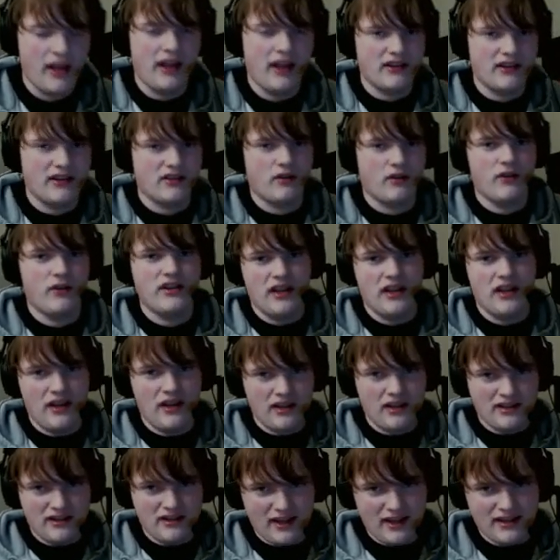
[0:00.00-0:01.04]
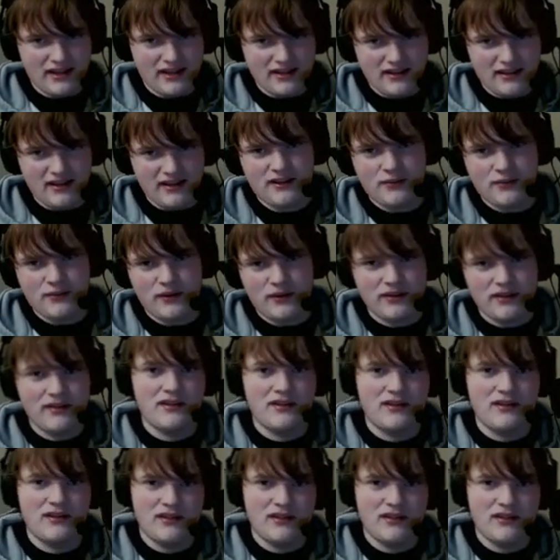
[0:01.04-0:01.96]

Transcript: And as always, see you guys in the next one.